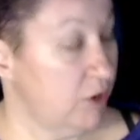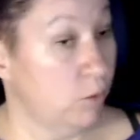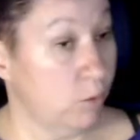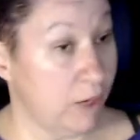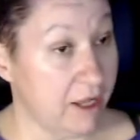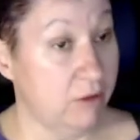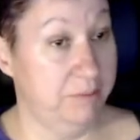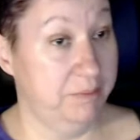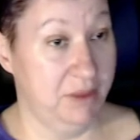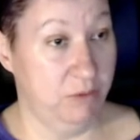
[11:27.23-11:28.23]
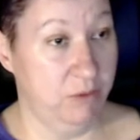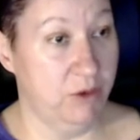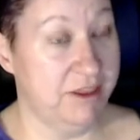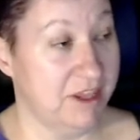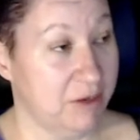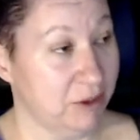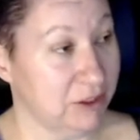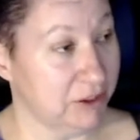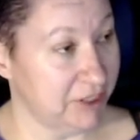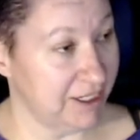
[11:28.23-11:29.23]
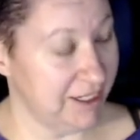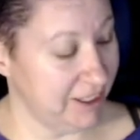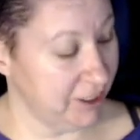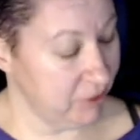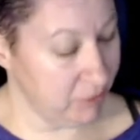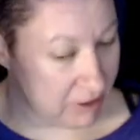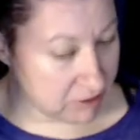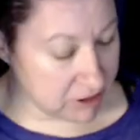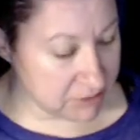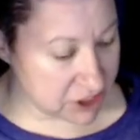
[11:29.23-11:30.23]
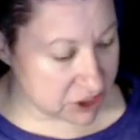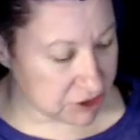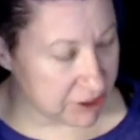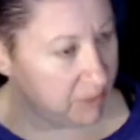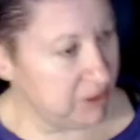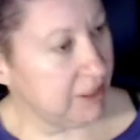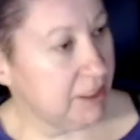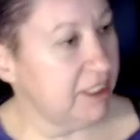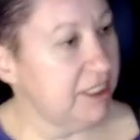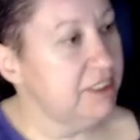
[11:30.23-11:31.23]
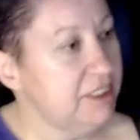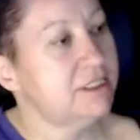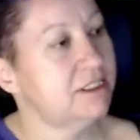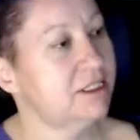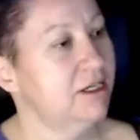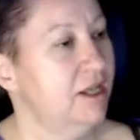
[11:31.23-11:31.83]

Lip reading: Well, one thing we're learning here, welcome to streaming, is